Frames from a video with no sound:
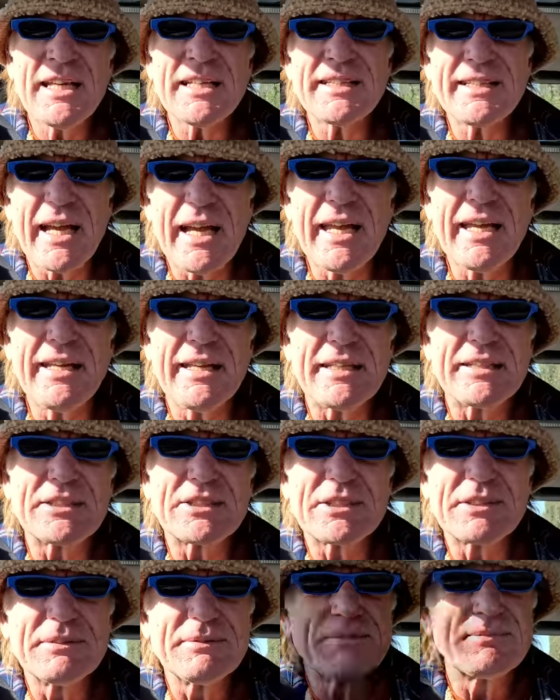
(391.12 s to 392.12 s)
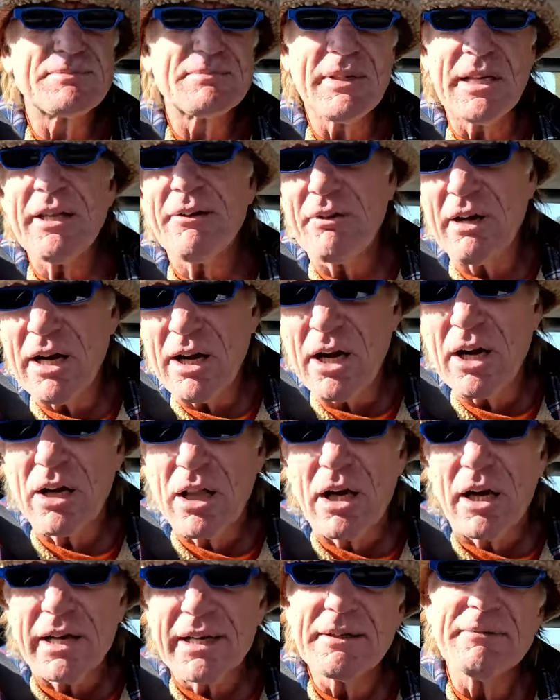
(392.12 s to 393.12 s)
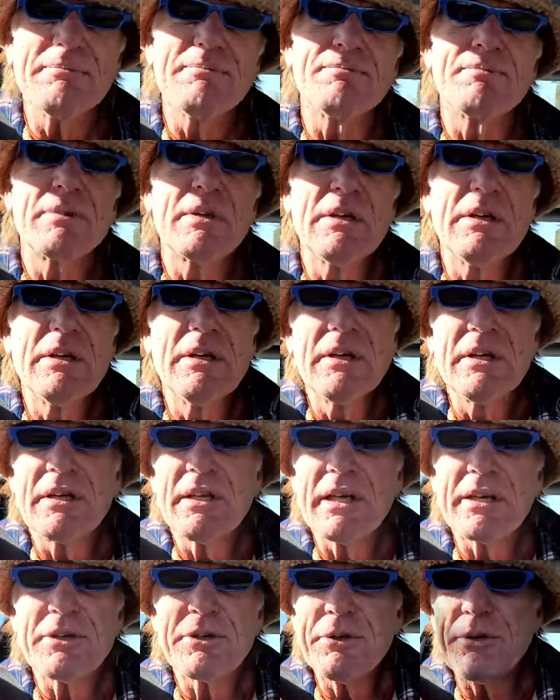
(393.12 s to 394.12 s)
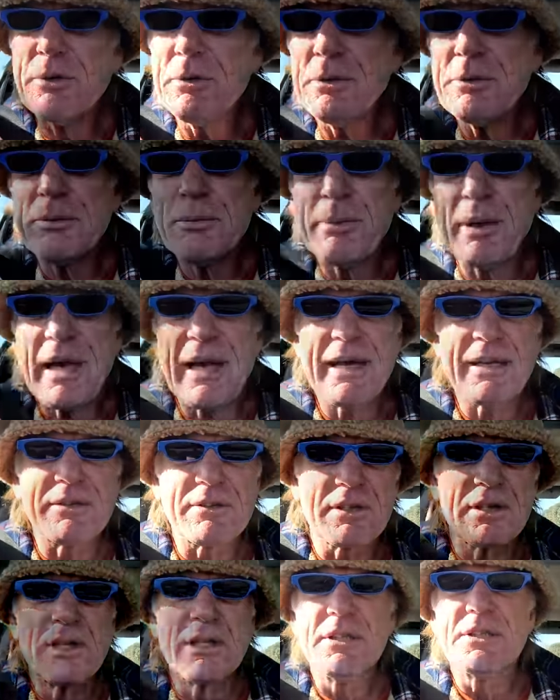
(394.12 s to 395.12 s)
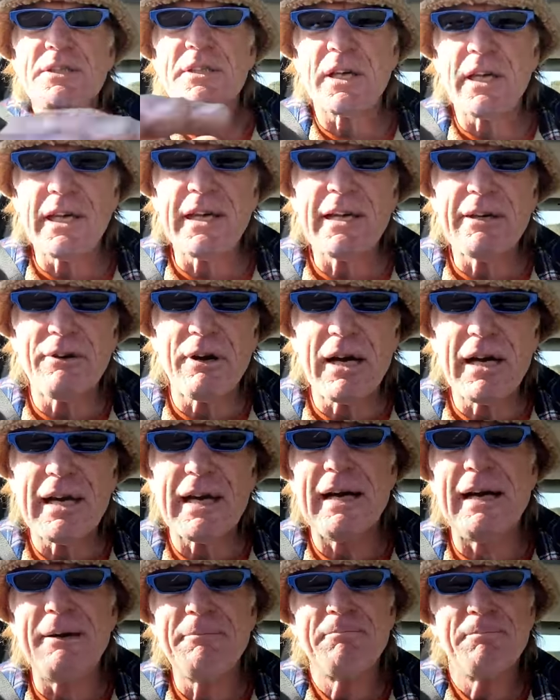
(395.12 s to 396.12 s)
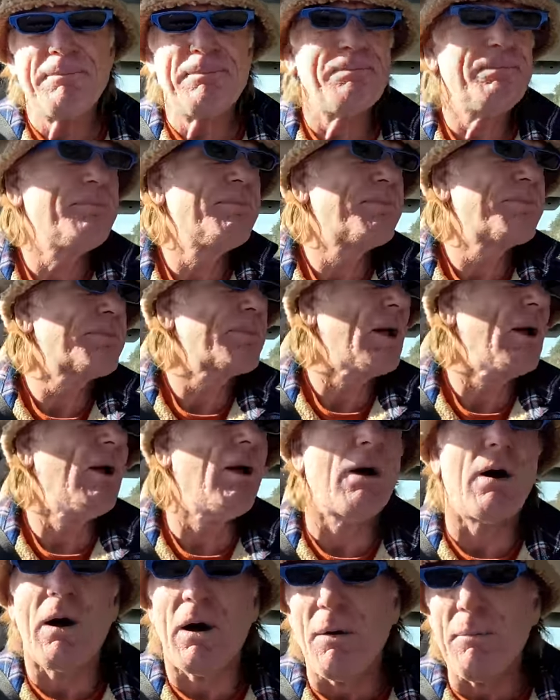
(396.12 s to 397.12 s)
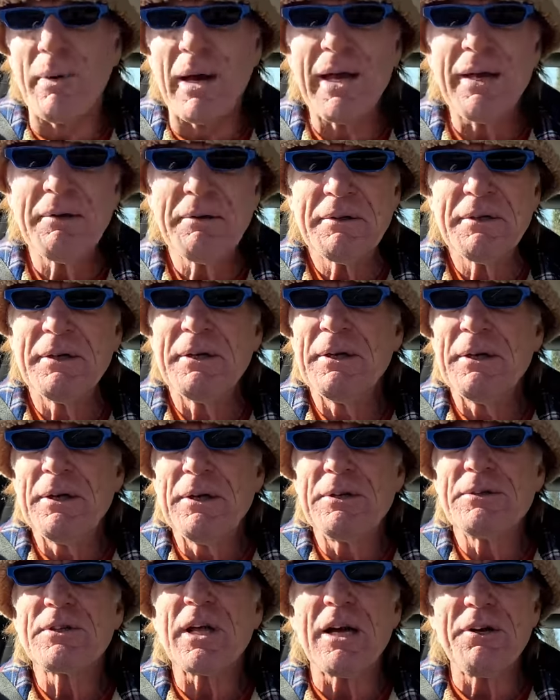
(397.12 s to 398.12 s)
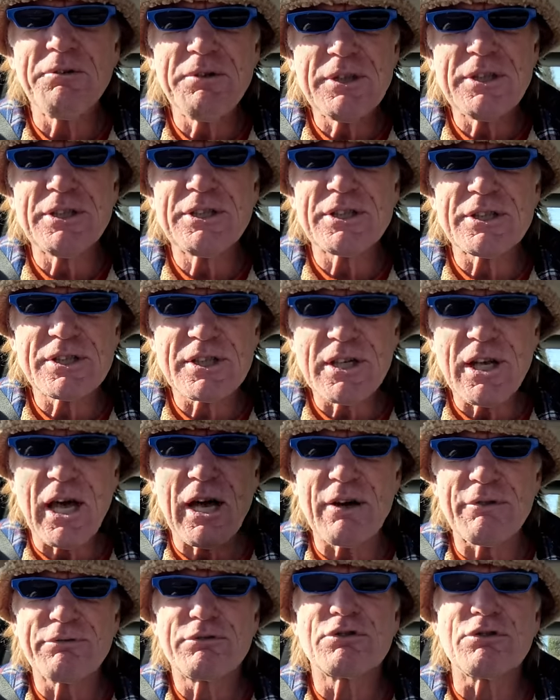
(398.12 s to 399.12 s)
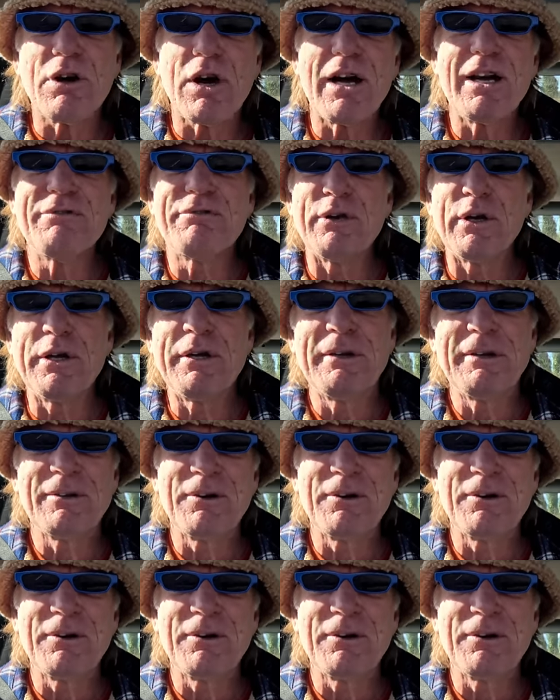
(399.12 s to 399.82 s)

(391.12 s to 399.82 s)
they're Danish. Anyway, I like them. They're a cool little band. So here I am. Oh man, don't you just love driving